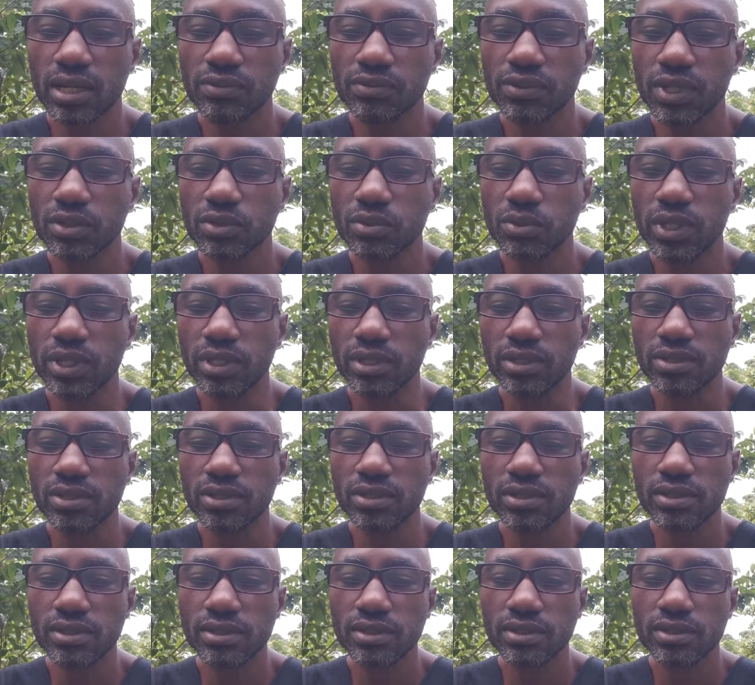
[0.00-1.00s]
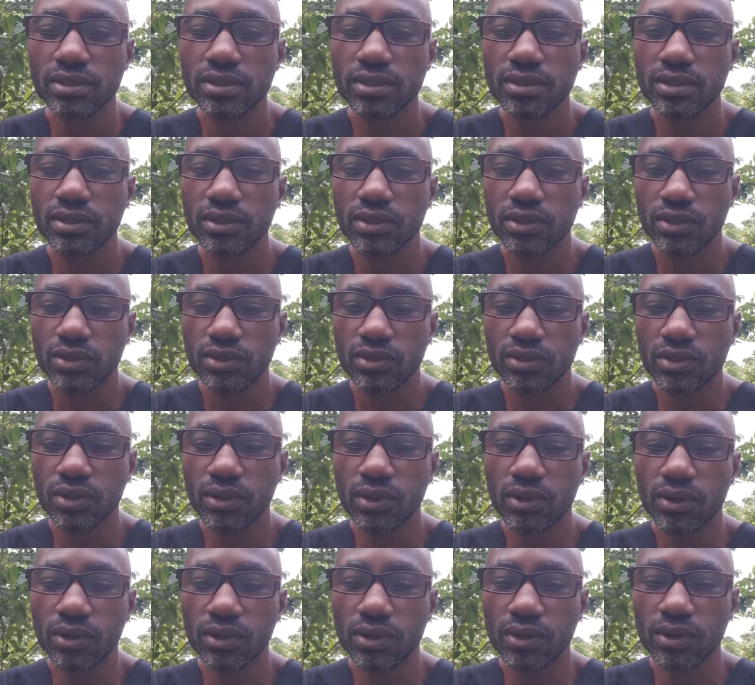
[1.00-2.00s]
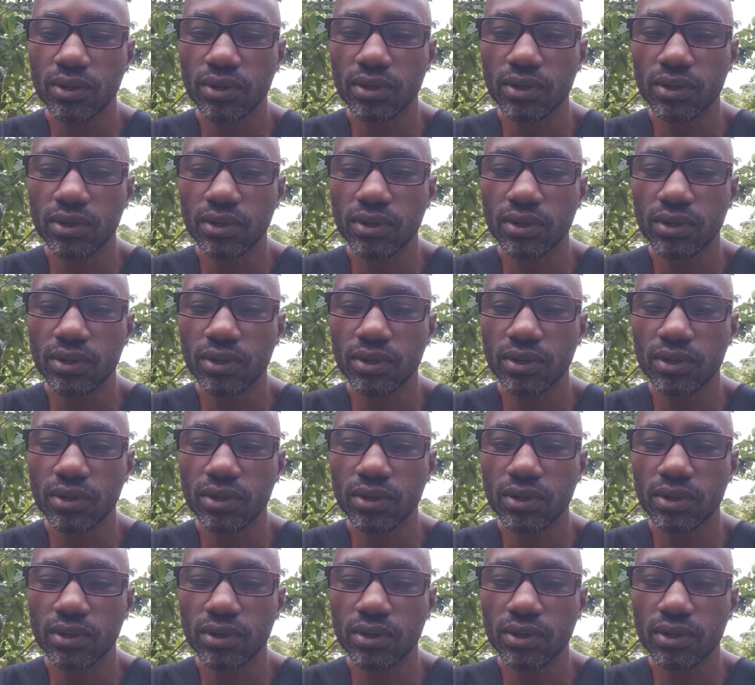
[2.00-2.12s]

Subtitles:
after twins. So